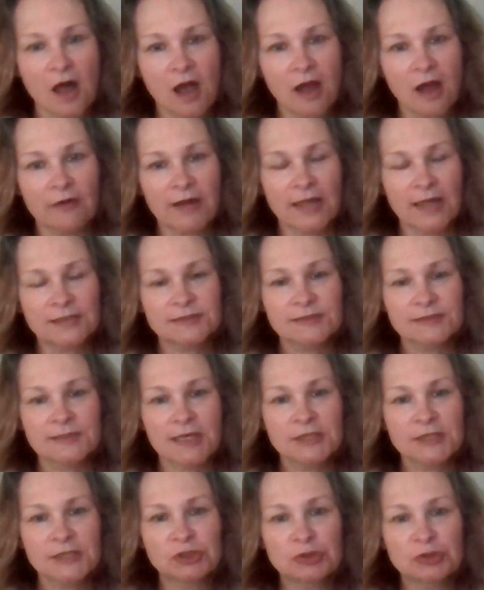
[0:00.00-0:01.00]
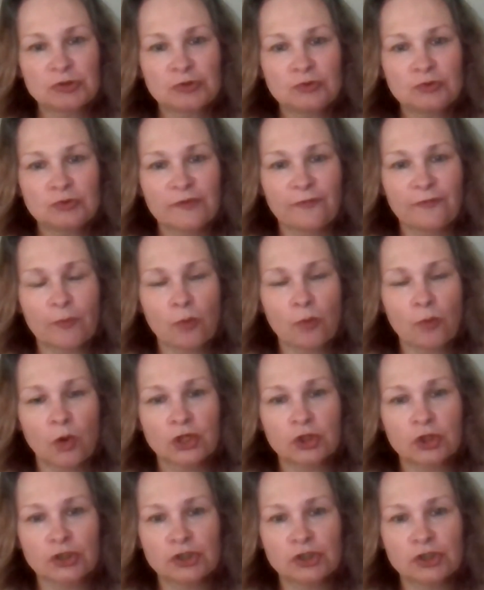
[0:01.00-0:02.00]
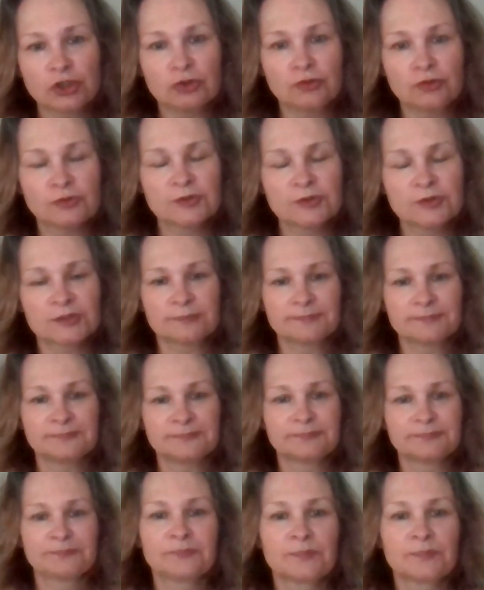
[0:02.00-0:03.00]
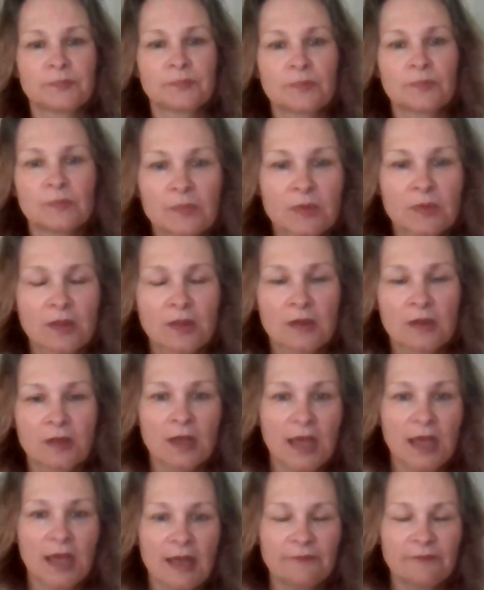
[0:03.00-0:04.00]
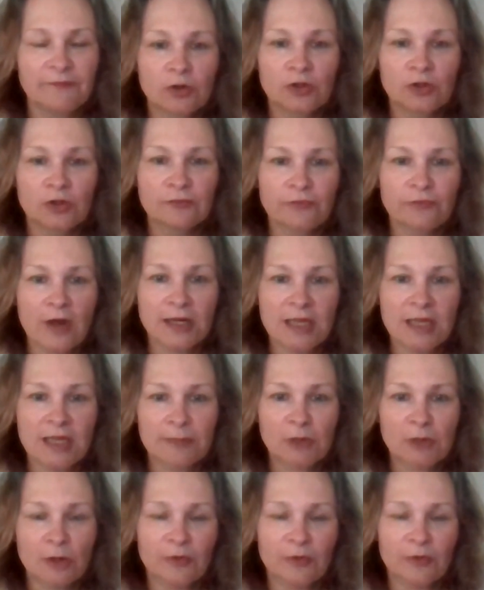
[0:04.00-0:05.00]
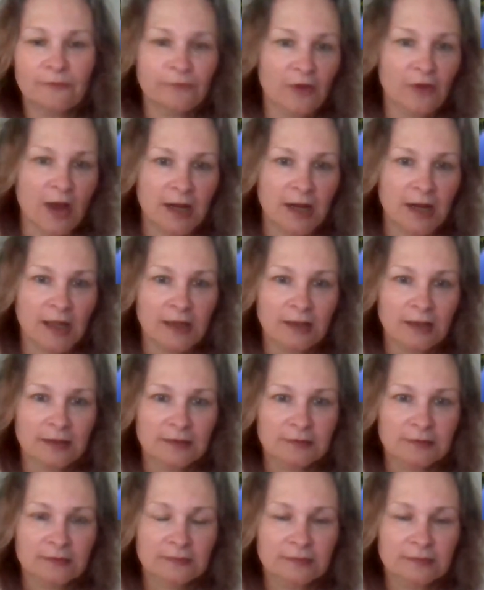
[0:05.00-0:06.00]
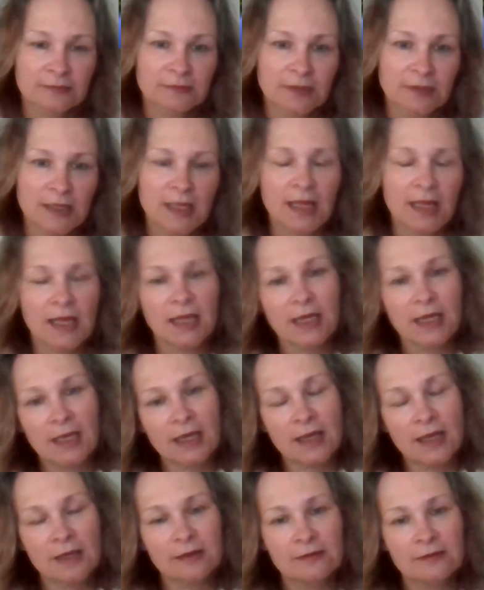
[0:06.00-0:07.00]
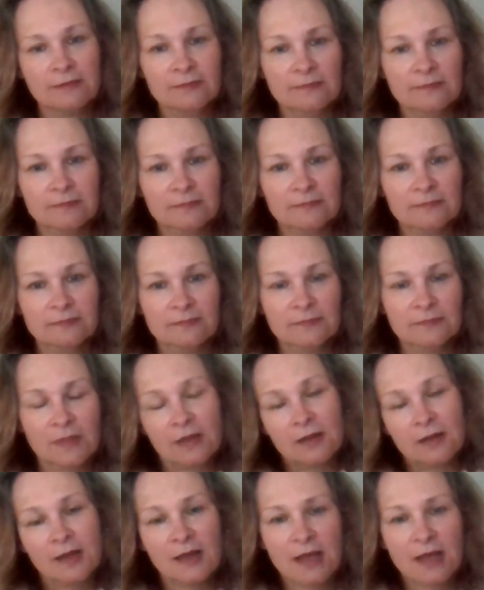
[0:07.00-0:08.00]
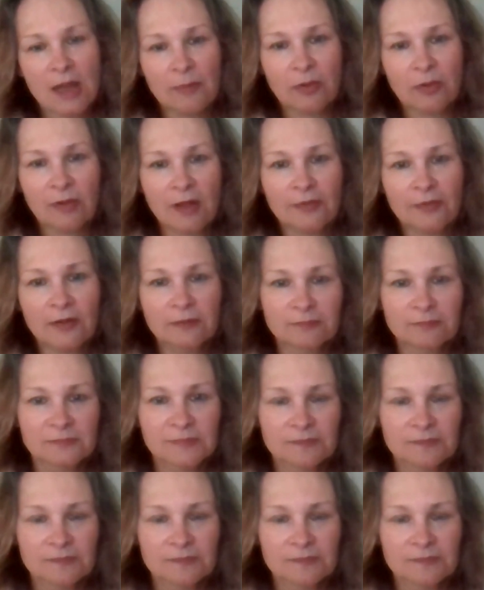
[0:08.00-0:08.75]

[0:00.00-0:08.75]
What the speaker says: All right, stay tuned for more good news. I have Feel Good Friday coming up on a Friday and a couple other